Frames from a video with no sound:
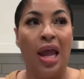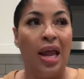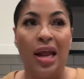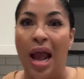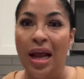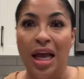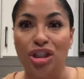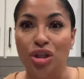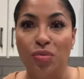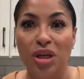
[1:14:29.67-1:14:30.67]
Hey, I got
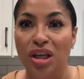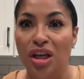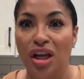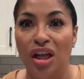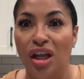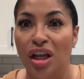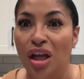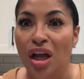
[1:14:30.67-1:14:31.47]
two million uh